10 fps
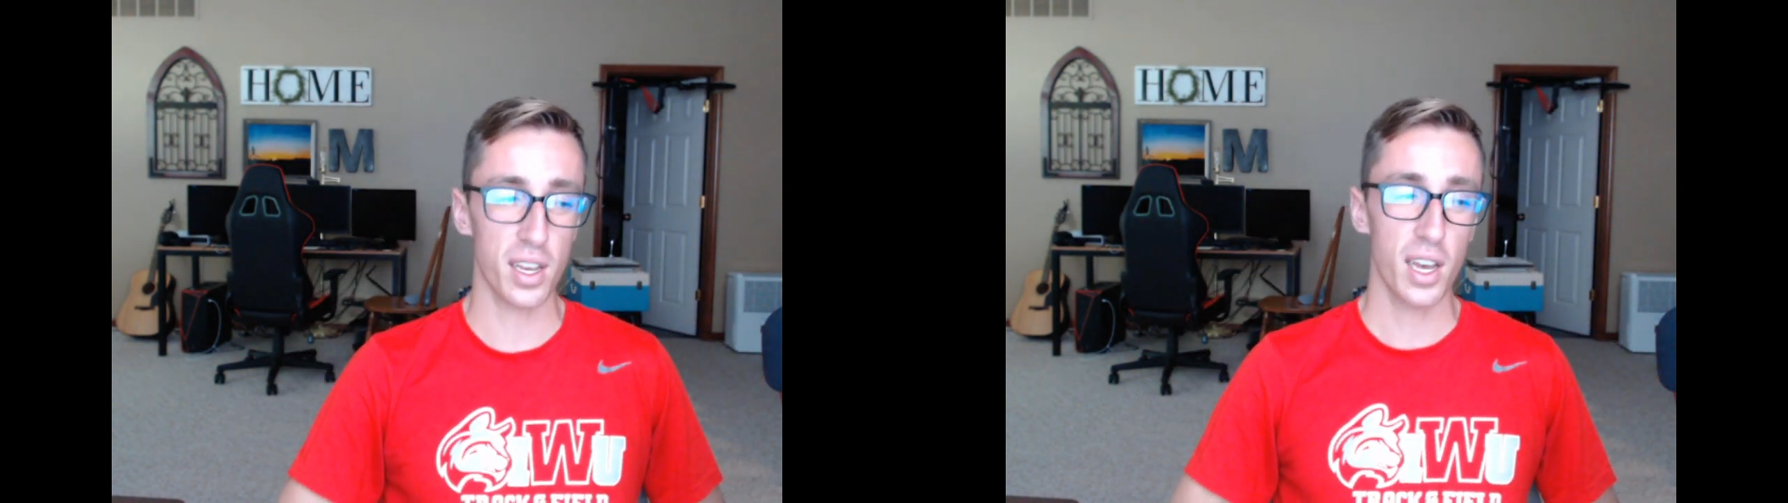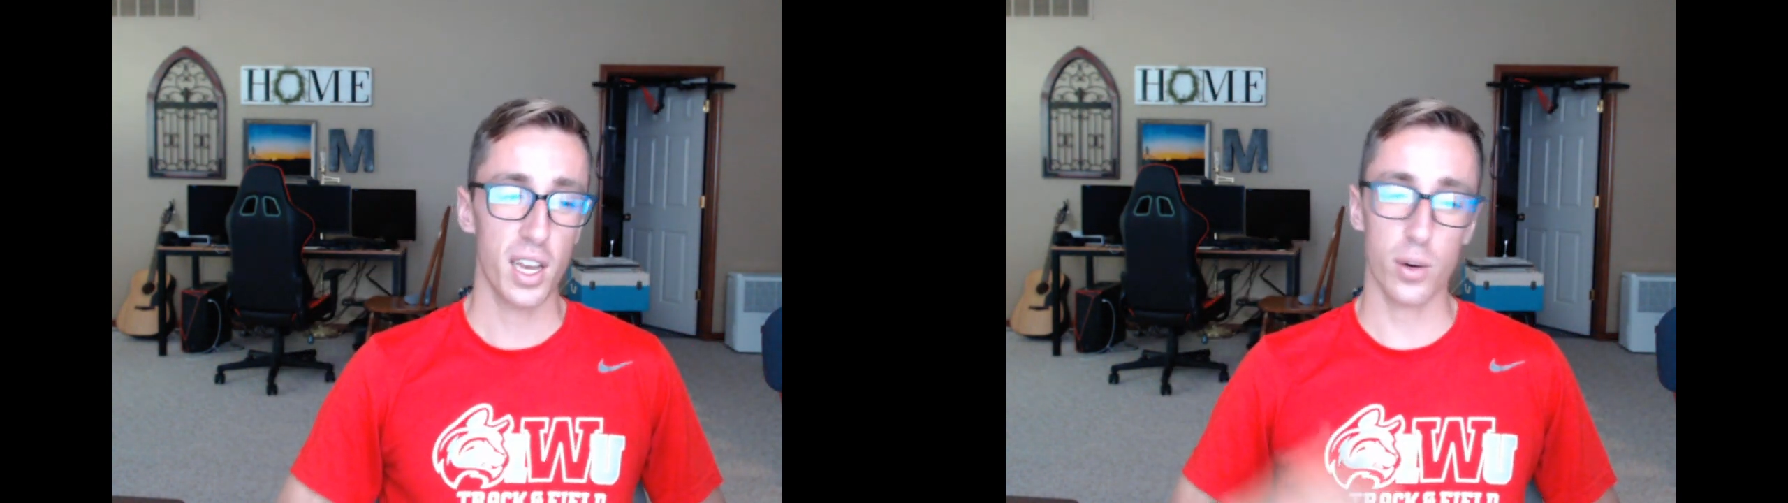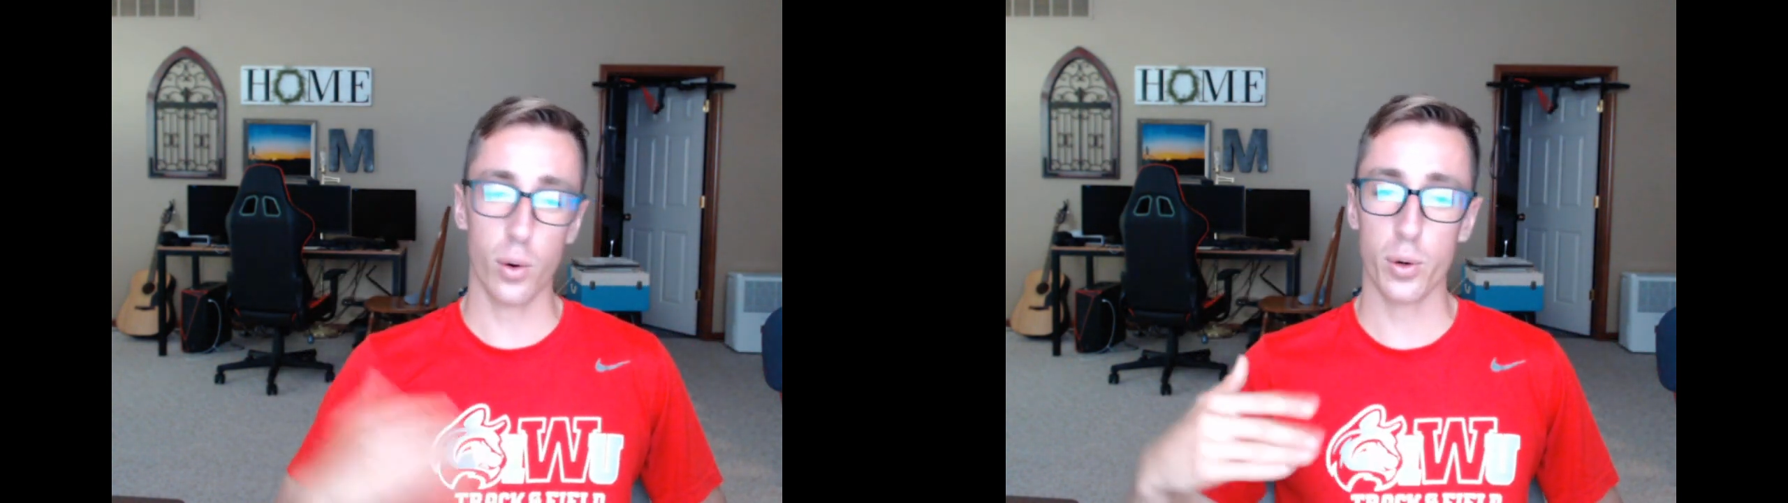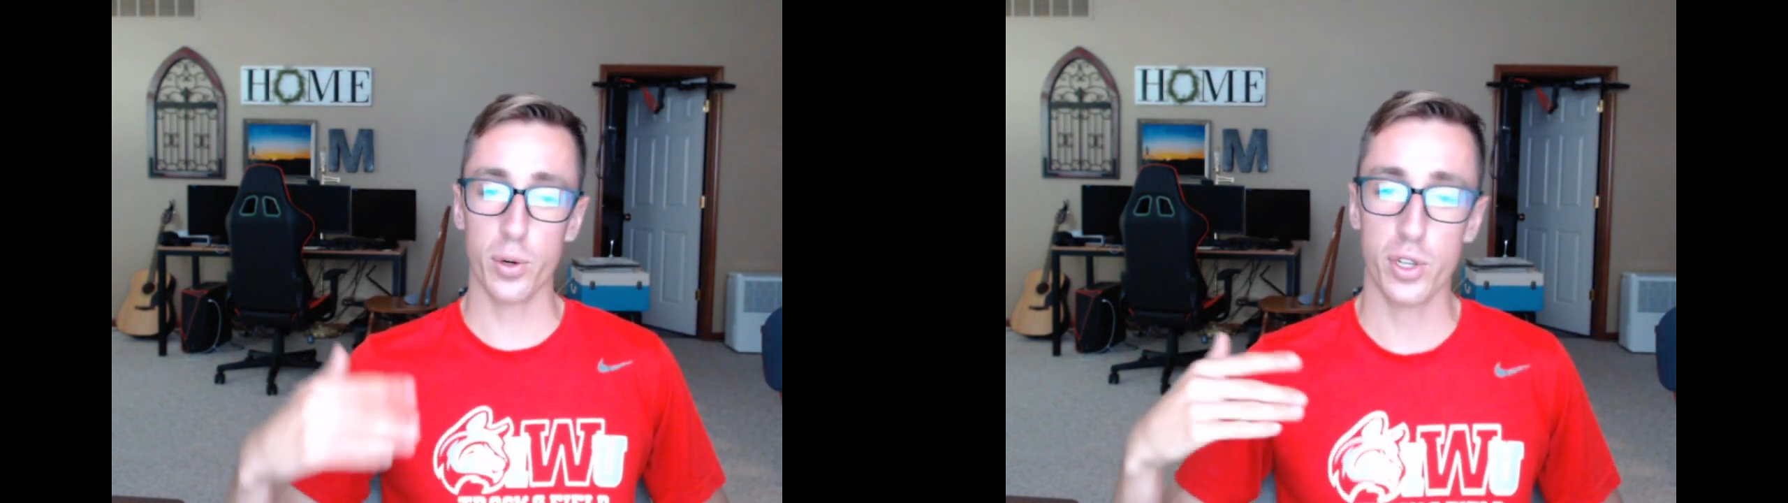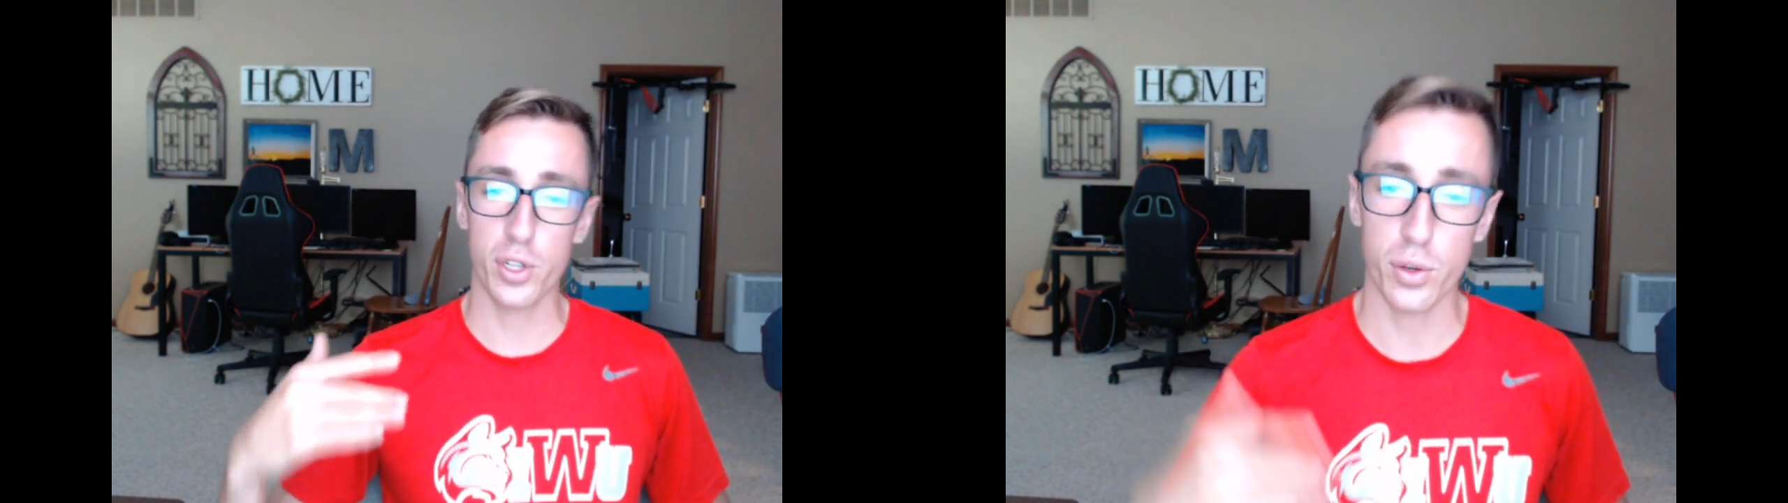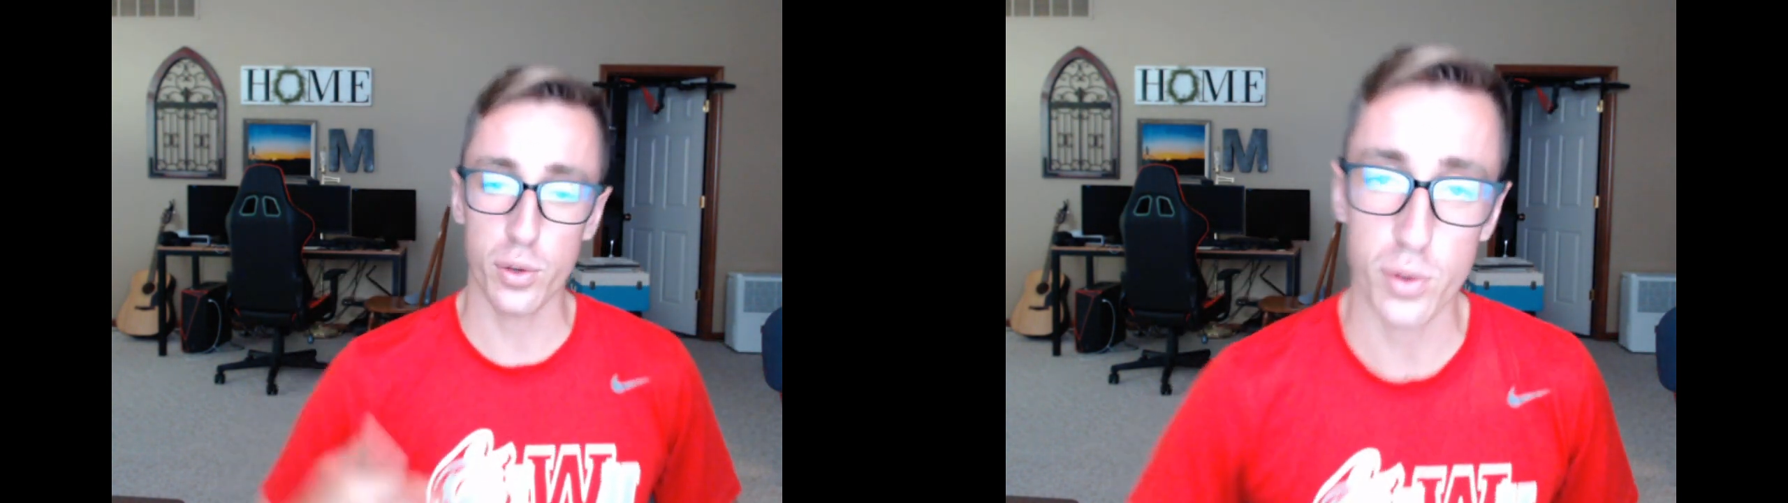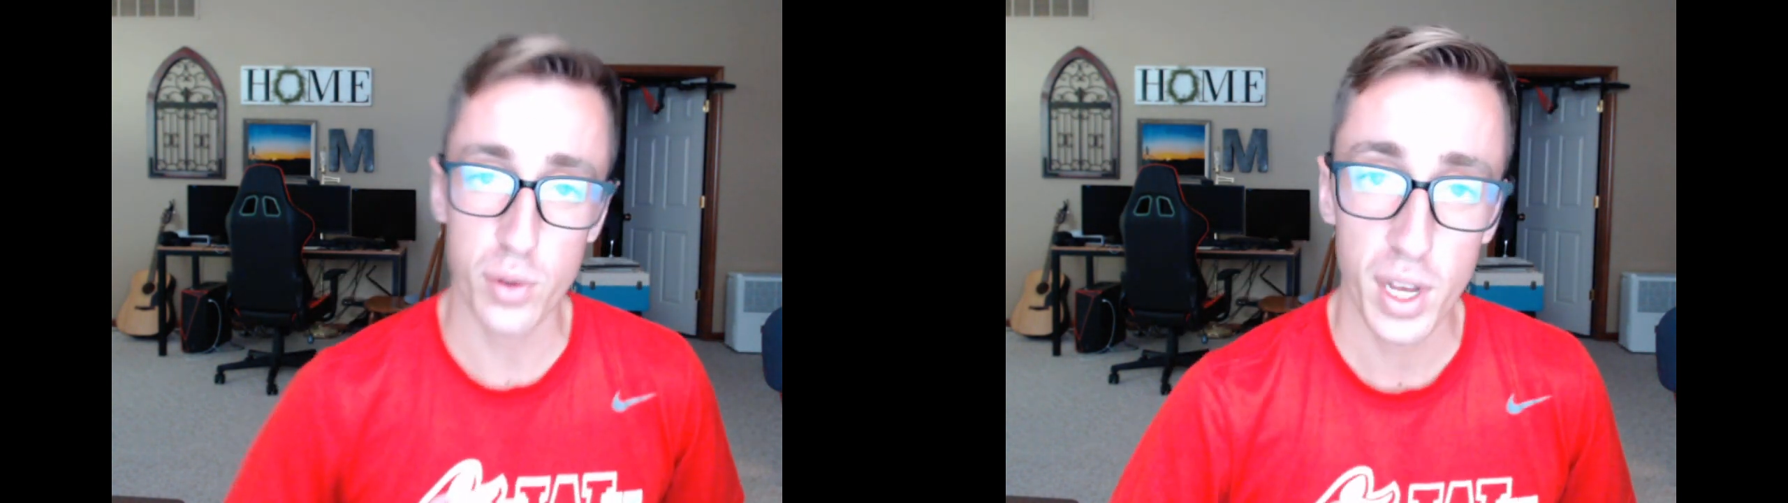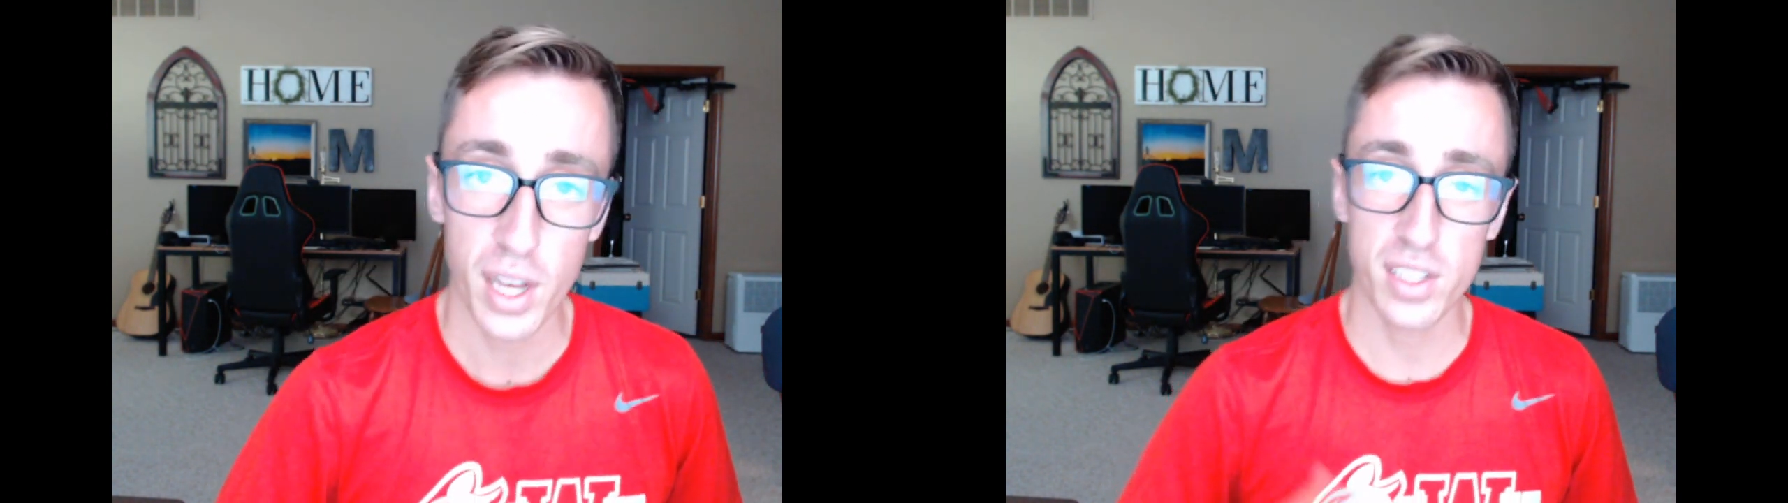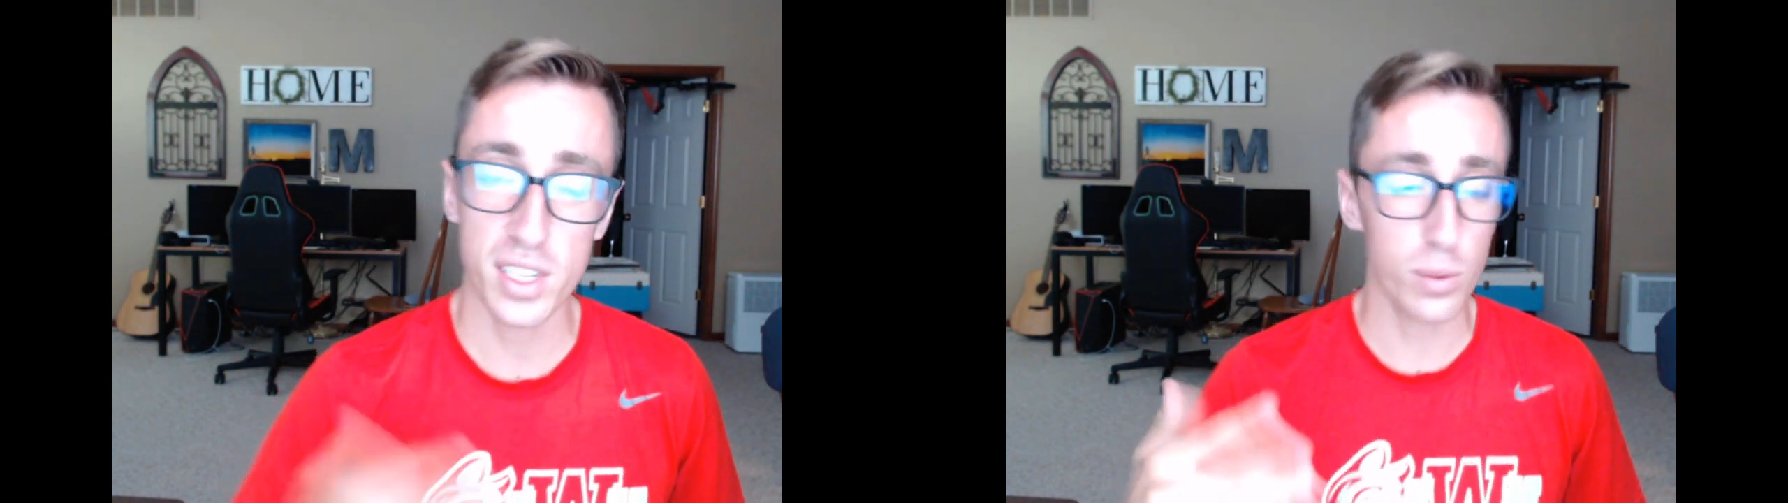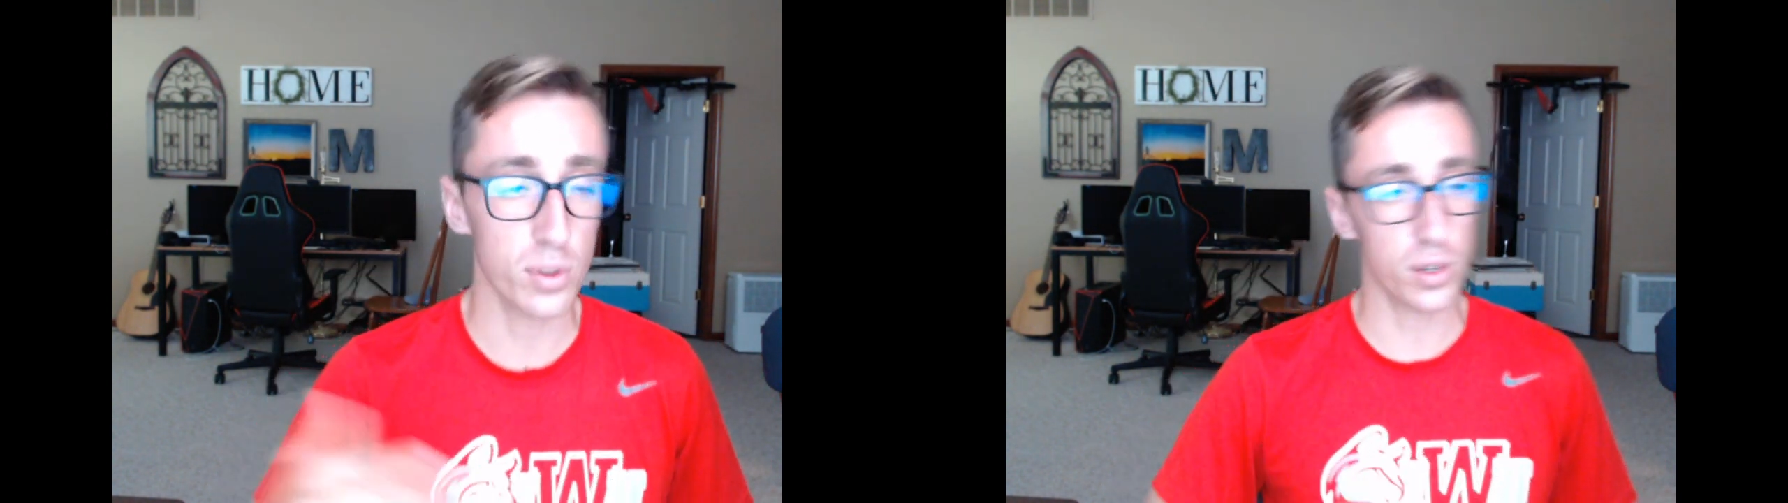in order to see
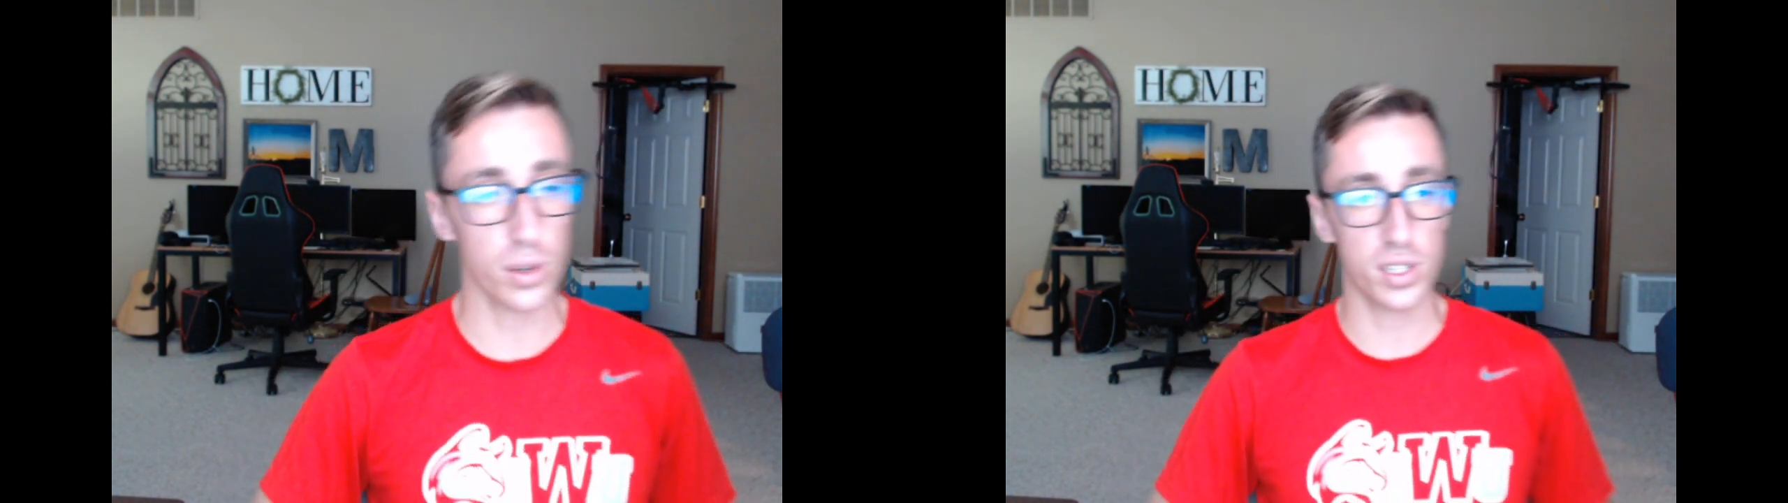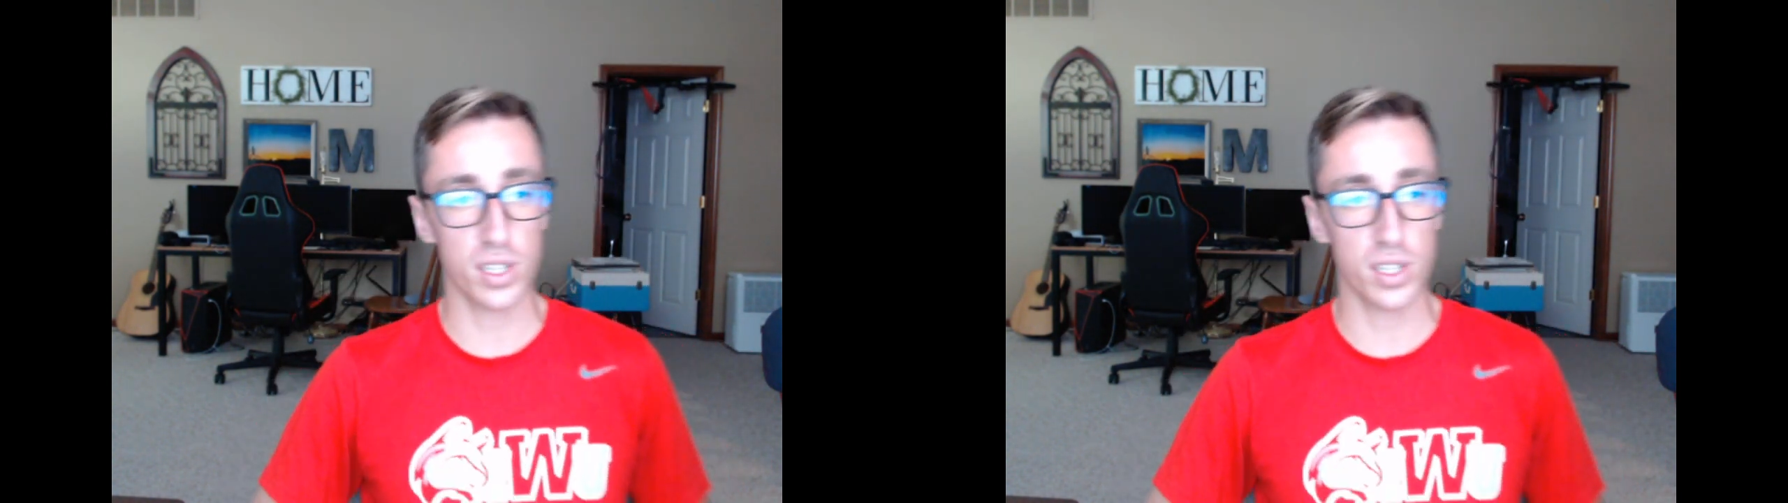results this